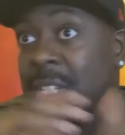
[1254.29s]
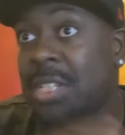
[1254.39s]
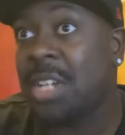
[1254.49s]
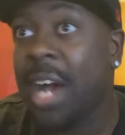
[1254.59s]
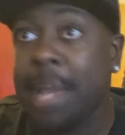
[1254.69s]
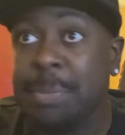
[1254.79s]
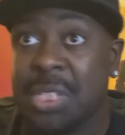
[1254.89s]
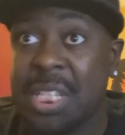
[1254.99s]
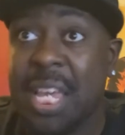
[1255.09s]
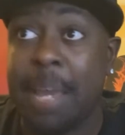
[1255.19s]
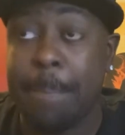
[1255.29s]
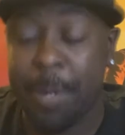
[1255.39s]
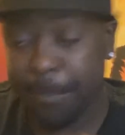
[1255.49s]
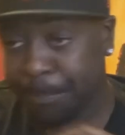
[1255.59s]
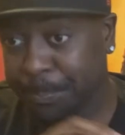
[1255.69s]
is a time skip
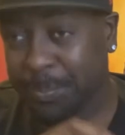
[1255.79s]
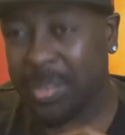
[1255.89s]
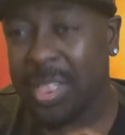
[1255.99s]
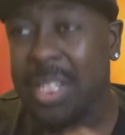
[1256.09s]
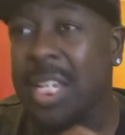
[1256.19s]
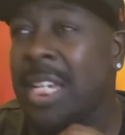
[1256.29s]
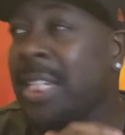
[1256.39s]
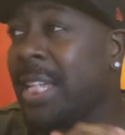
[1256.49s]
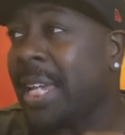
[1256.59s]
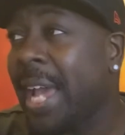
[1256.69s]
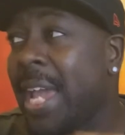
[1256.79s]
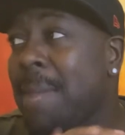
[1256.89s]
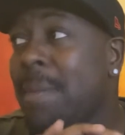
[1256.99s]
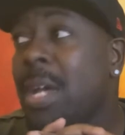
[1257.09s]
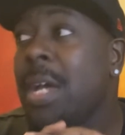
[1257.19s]
in the
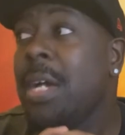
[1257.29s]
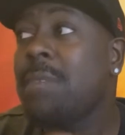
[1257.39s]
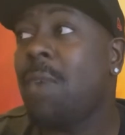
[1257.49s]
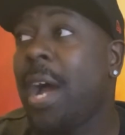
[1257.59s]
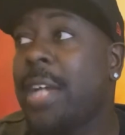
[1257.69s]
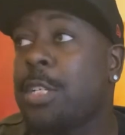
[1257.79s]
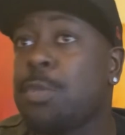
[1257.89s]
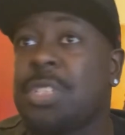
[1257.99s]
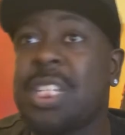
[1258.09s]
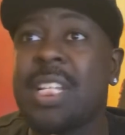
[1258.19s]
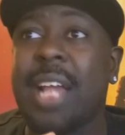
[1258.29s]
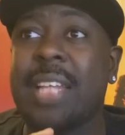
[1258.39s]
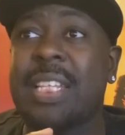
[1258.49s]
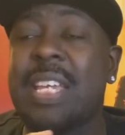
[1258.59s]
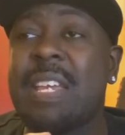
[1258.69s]
game, right? You see
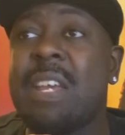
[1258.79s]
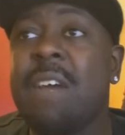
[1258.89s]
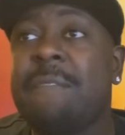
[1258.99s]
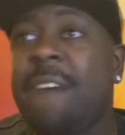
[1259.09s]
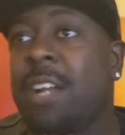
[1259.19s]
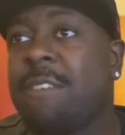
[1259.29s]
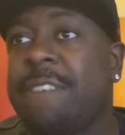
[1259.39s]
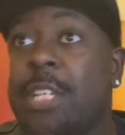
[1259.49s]
like the Final,